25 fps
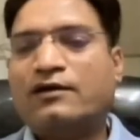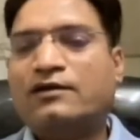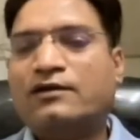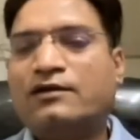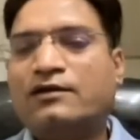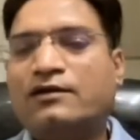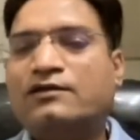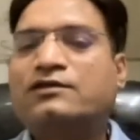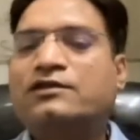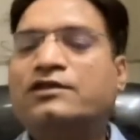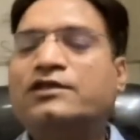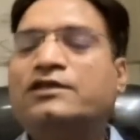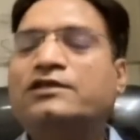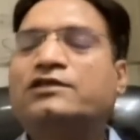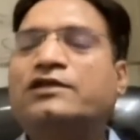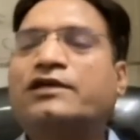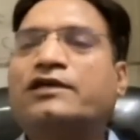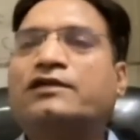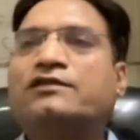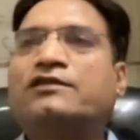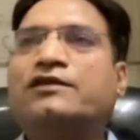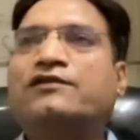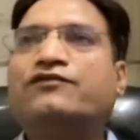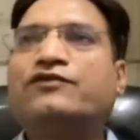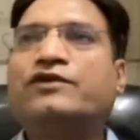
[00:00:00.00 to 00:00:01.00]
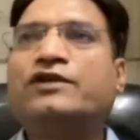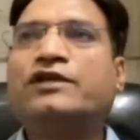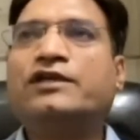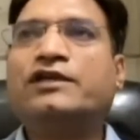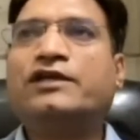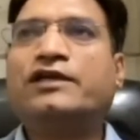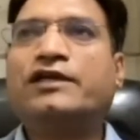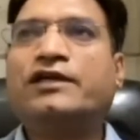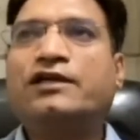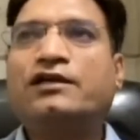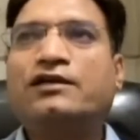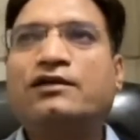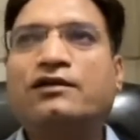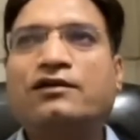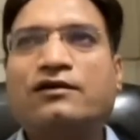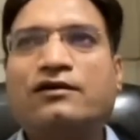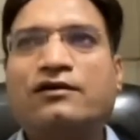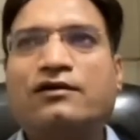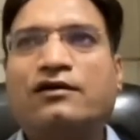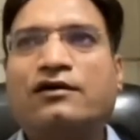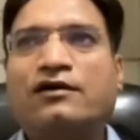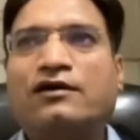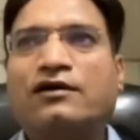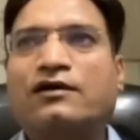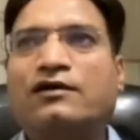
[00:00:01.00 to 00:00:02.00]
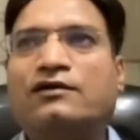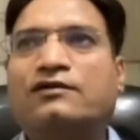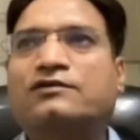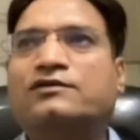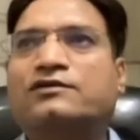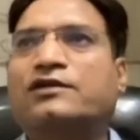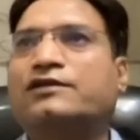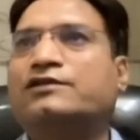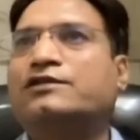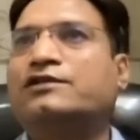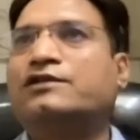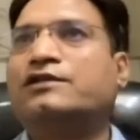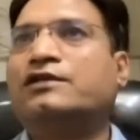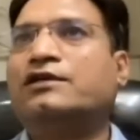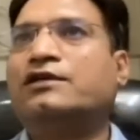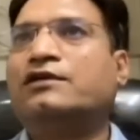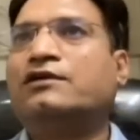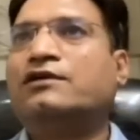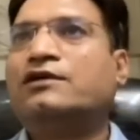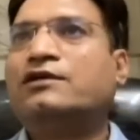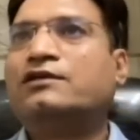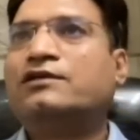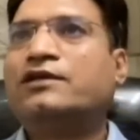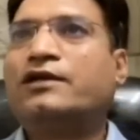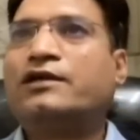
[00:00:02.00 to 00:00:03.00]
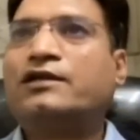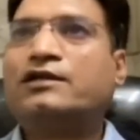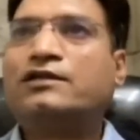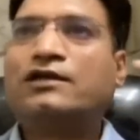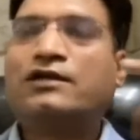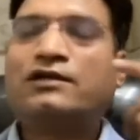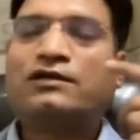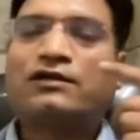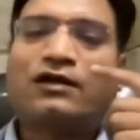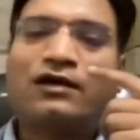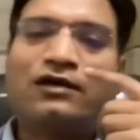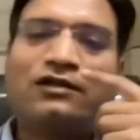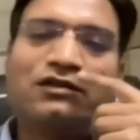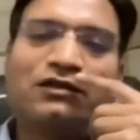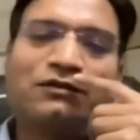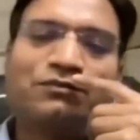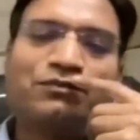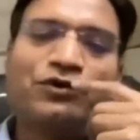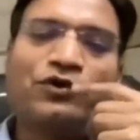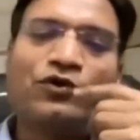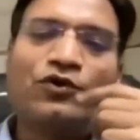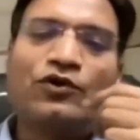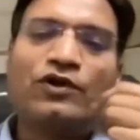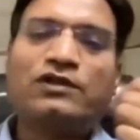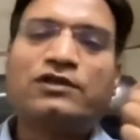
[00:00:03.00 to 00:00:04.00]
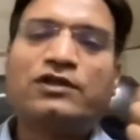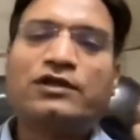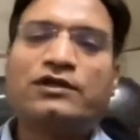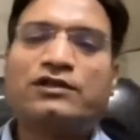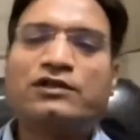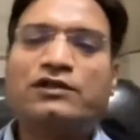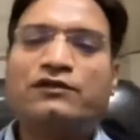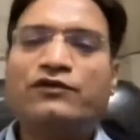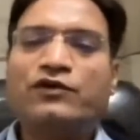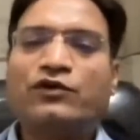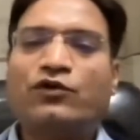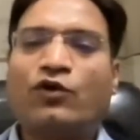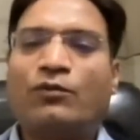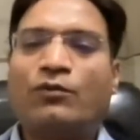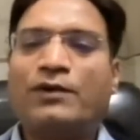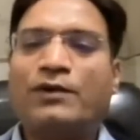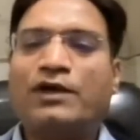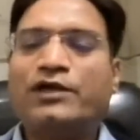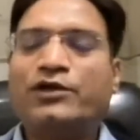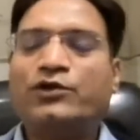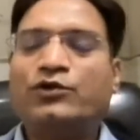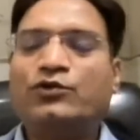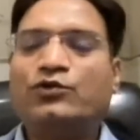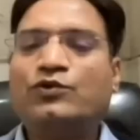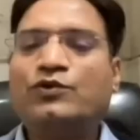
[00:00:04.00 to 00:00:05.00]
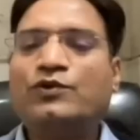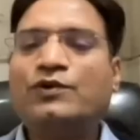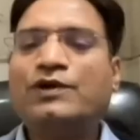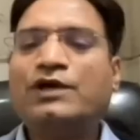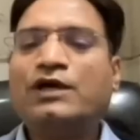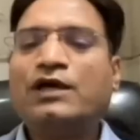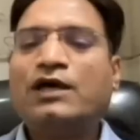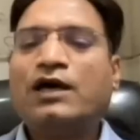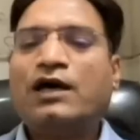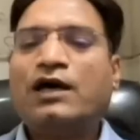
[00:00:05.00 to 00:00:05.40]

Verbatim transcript: In these cases, we needed uh, surgery. That is the transspinodal surgery we commonly do